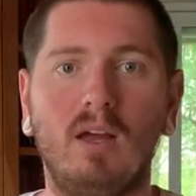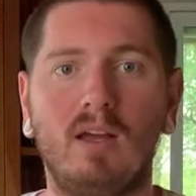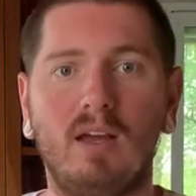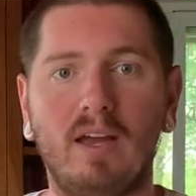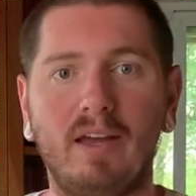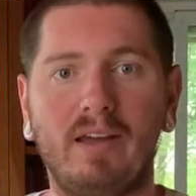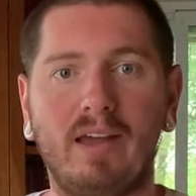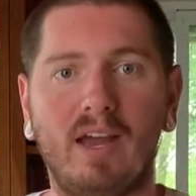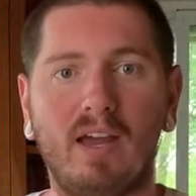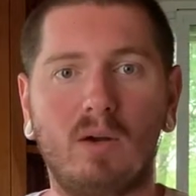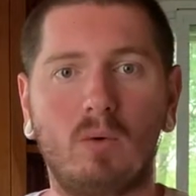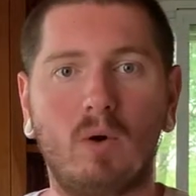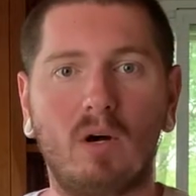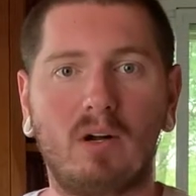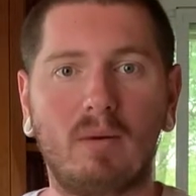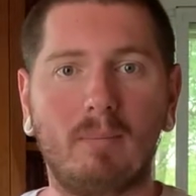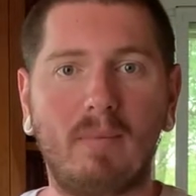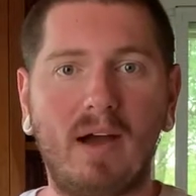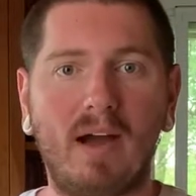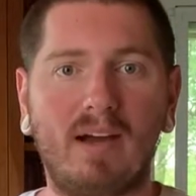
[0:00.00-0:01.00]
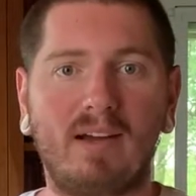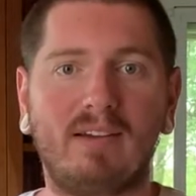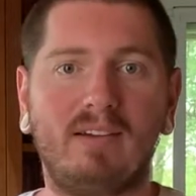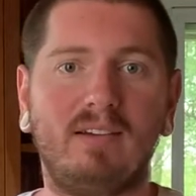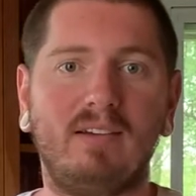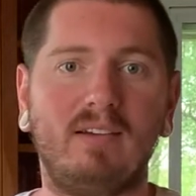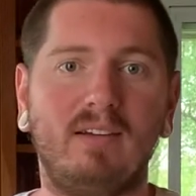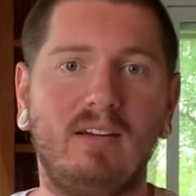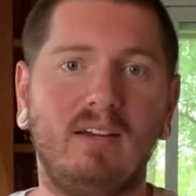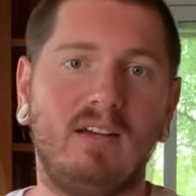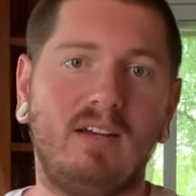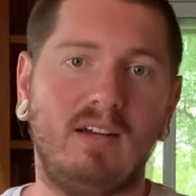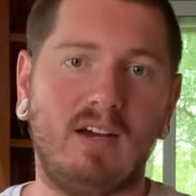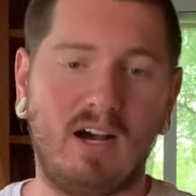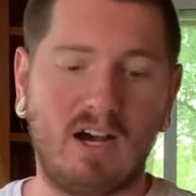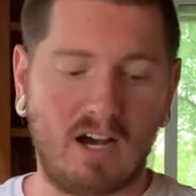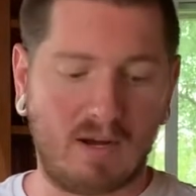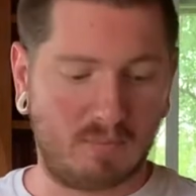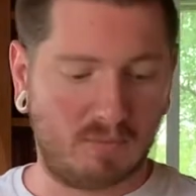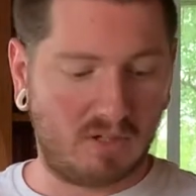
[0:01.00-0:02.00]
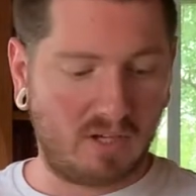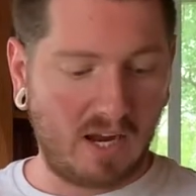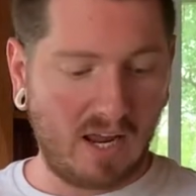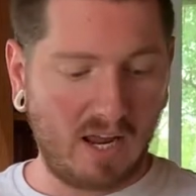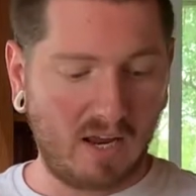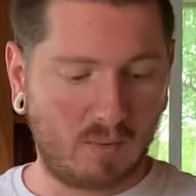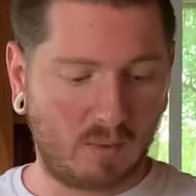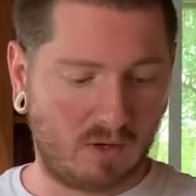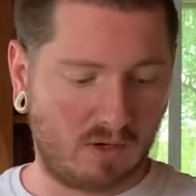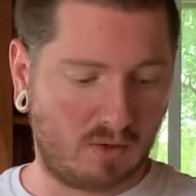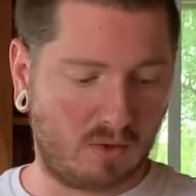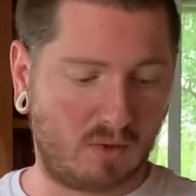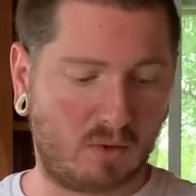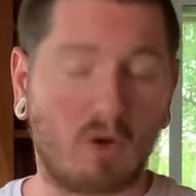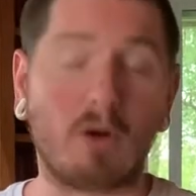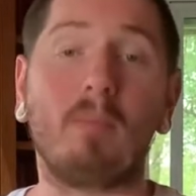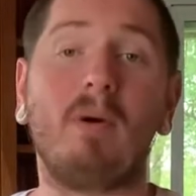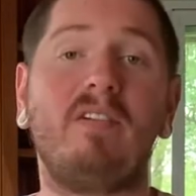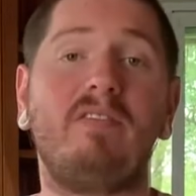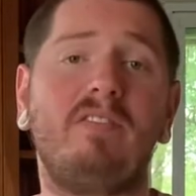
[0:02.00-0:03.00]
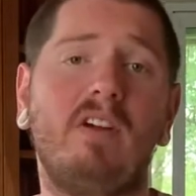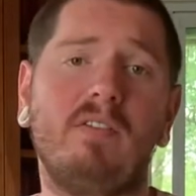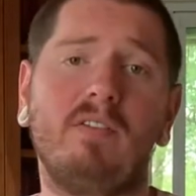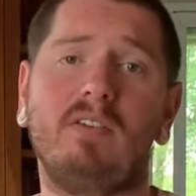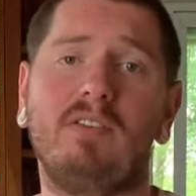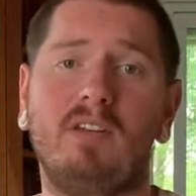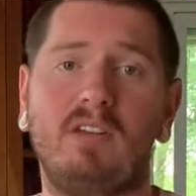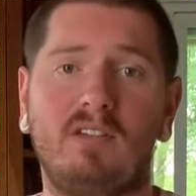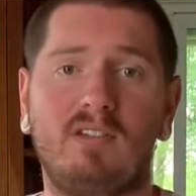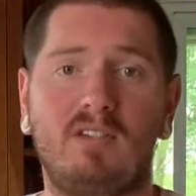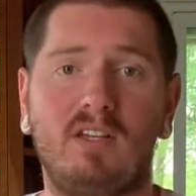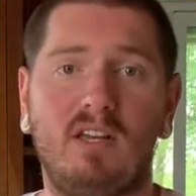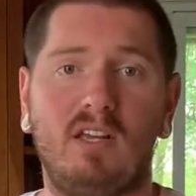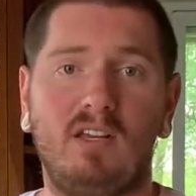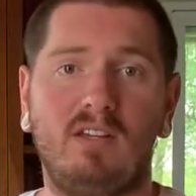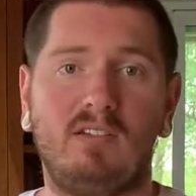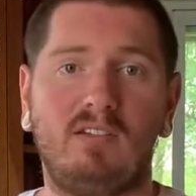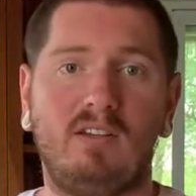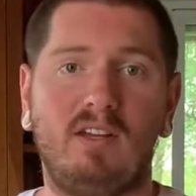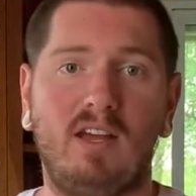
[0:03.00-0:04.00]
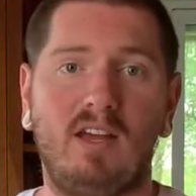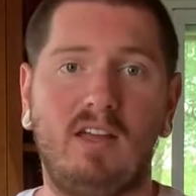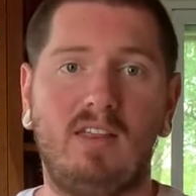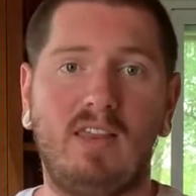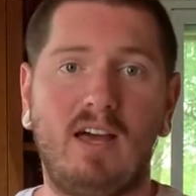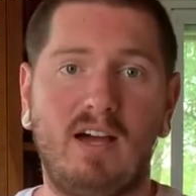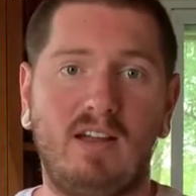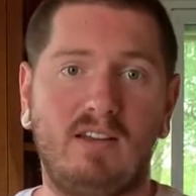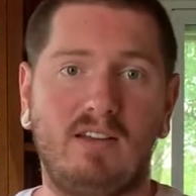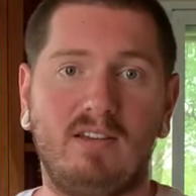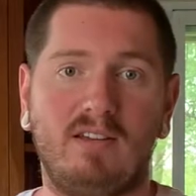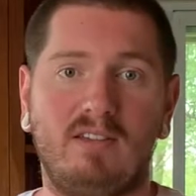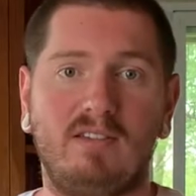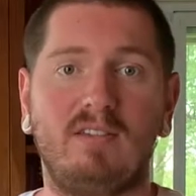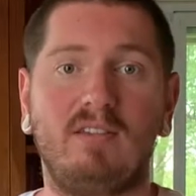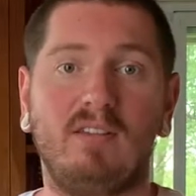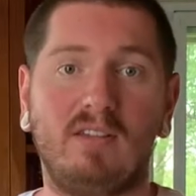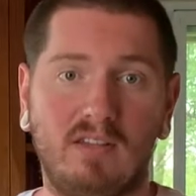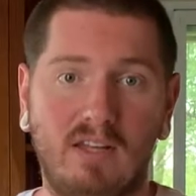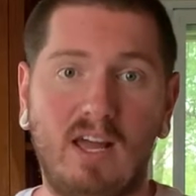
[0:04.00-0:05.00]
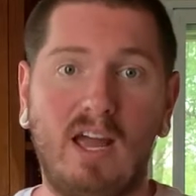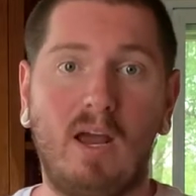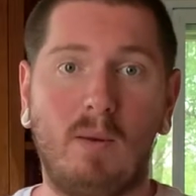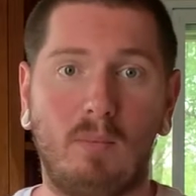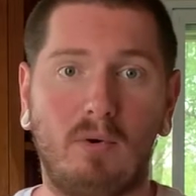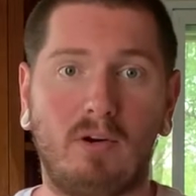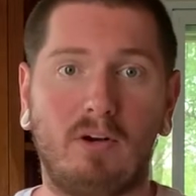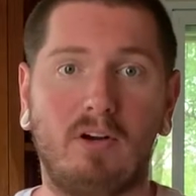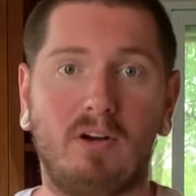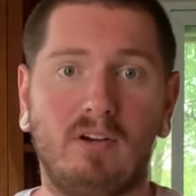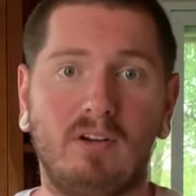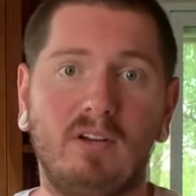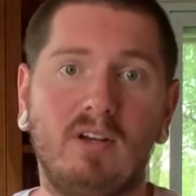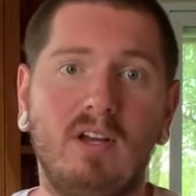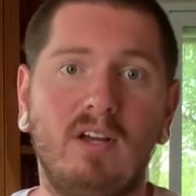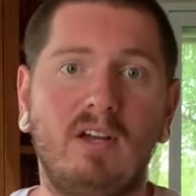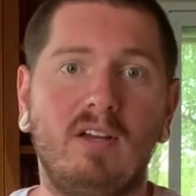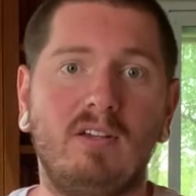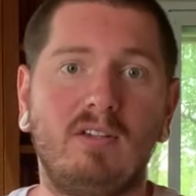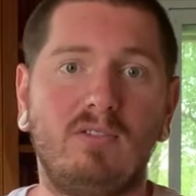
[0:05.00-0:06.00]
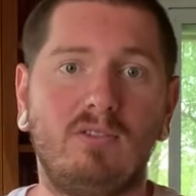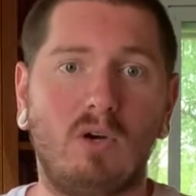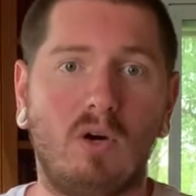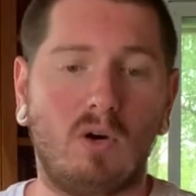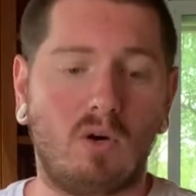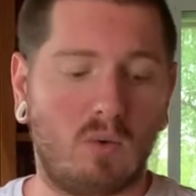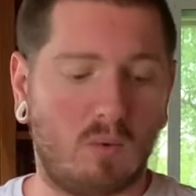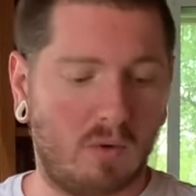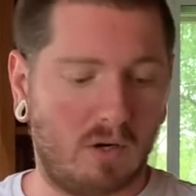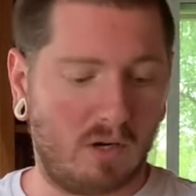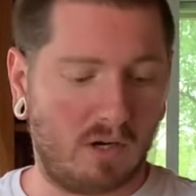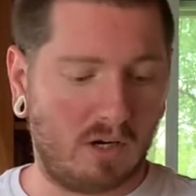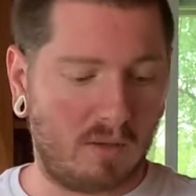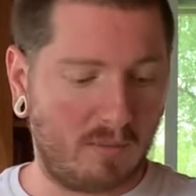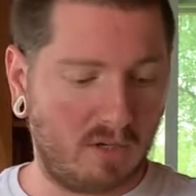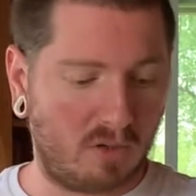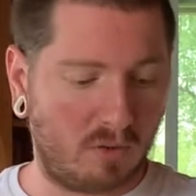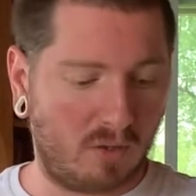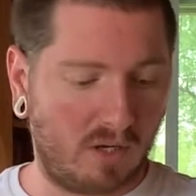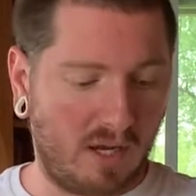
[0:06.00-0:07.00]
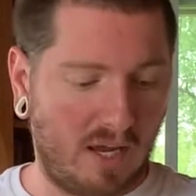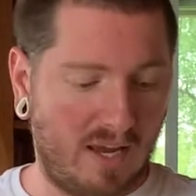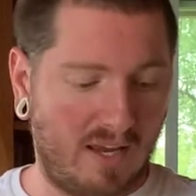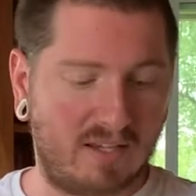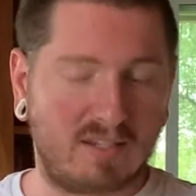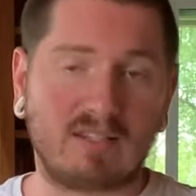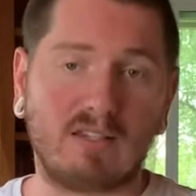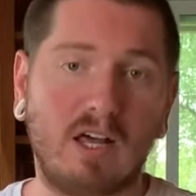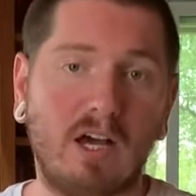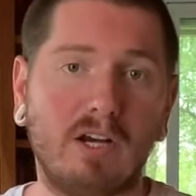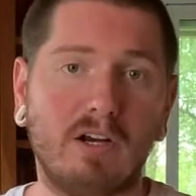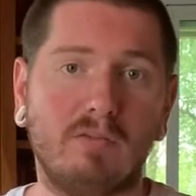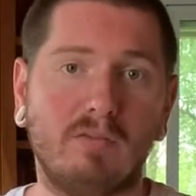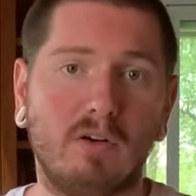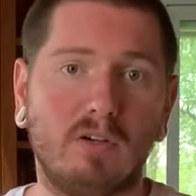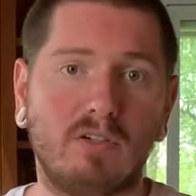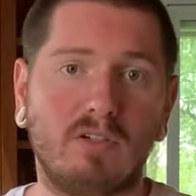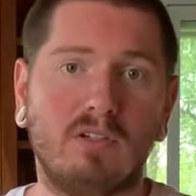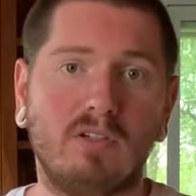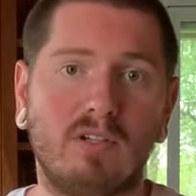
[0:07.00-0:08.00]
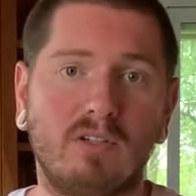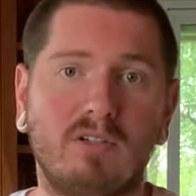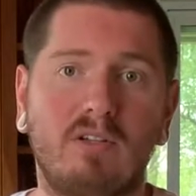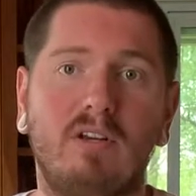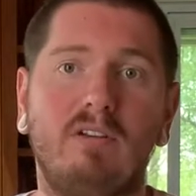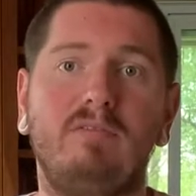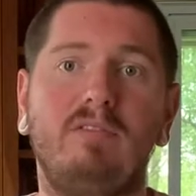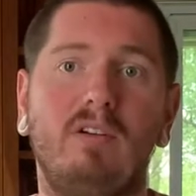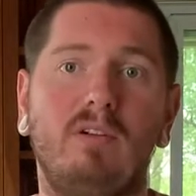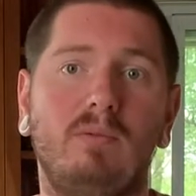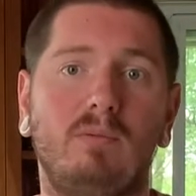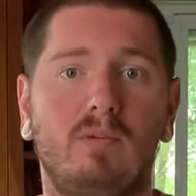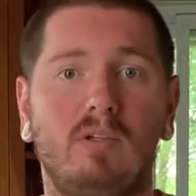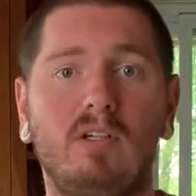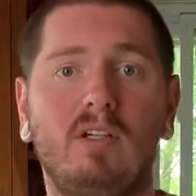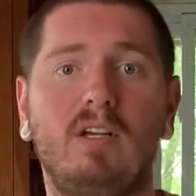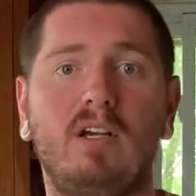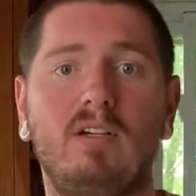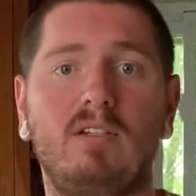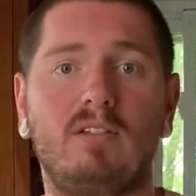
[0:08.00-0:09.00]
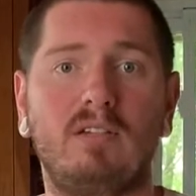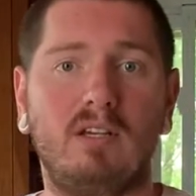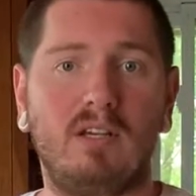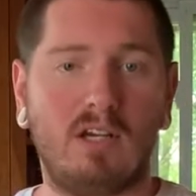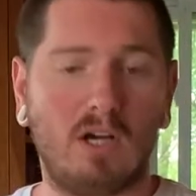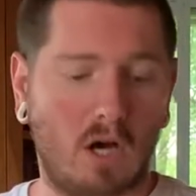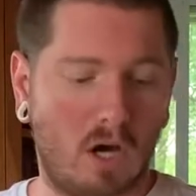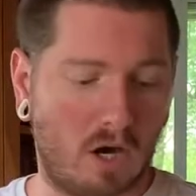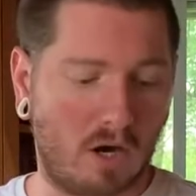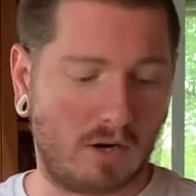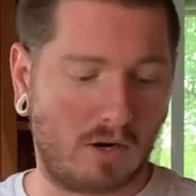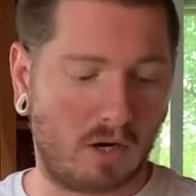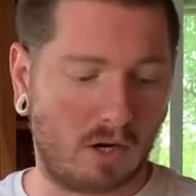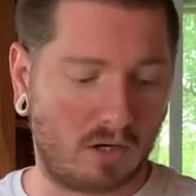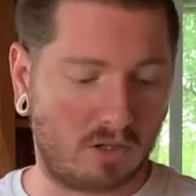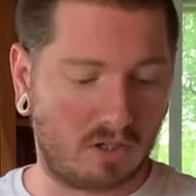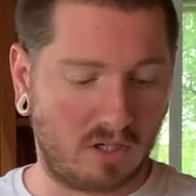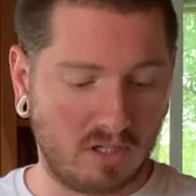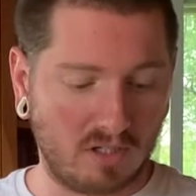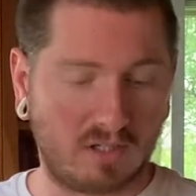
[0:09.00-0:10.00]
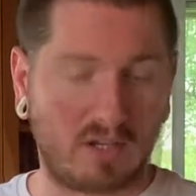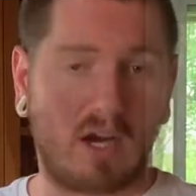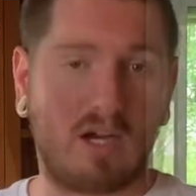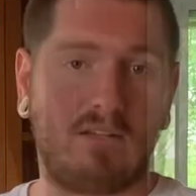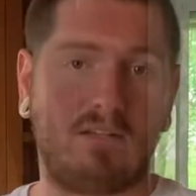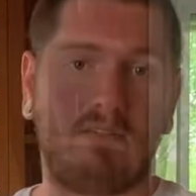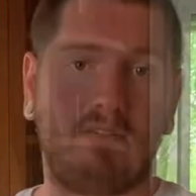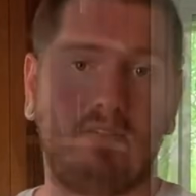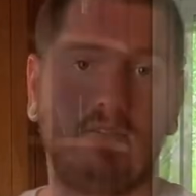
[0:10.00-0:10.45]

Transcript: Hey gang, welcome back. Today we're doing one of my favorite things to eat, and that is the hamburger. So we're going to be doing a slider version that's going to fit really nicely on our cheese dots.